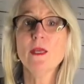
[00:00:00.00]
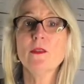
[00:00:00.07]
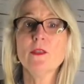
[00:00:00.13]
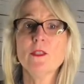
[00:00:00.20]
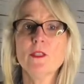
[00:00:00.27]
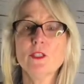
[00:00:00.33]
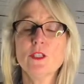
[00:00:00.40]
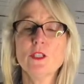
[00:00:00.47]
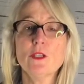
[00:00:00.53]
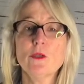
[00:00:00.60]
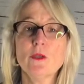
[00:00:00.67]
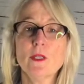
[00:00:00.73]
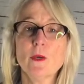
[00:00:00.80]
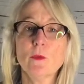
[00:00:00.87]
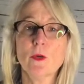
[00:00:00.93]
The two
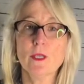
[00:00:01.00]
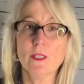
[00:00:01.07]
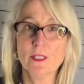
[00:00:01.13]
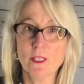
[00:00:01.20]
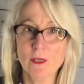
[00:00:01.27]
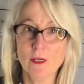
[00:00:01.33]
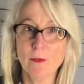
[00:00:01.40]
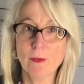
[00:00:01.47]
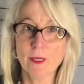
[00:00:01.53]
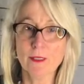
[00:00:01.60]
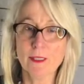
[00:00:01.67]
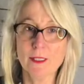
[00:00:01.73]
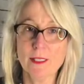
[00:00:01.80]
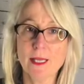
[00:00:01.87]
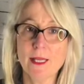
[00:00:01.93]
that we're going to talk about
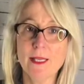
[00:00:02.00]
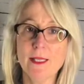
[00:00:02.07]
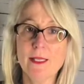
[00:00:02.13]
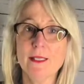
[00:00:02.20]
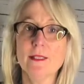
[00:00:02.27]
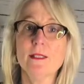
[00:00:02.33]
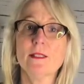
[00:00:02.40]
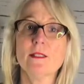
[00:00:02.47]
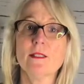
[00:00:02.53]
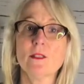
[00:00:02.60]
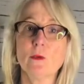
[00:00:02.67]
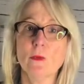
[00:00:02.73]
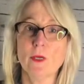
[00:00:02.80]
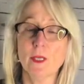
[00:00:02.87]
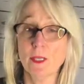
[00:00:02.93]
today is the
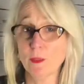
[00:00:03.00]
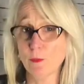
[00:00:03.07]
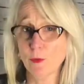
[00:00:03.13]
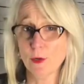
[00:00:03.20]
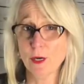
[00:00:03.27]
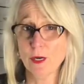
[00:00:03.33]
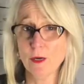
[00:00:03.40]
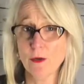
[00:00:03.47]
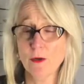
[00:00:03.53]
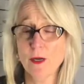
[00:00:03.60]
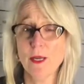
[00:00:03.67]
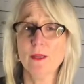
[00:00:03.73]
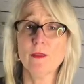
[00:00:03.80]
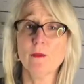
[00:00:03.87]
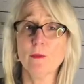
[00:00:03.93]
Serenity Prayer and the